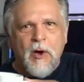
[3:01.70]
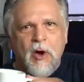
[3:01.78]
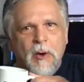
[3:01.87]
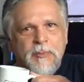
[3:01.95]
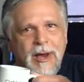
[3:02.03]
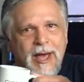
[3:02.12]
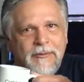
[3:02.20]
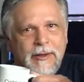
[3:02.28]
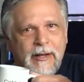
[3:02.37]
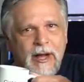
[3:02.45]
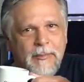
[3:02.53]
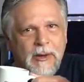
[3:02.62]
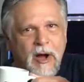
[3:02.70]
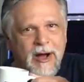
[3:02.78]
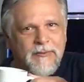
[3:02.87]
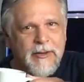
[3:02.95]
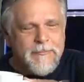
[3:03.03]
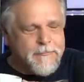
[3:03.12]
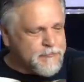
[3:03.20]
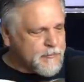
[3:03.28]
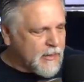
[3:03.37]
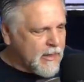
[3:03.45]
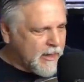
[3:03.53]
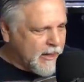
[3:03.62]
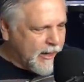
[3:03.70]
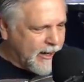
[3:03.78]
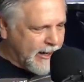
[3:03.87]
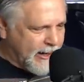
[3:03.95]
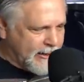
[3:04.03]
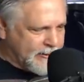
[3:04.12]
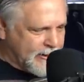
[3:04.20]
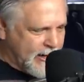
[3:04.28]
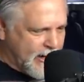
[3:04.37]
Hope you're having a cup of coffee and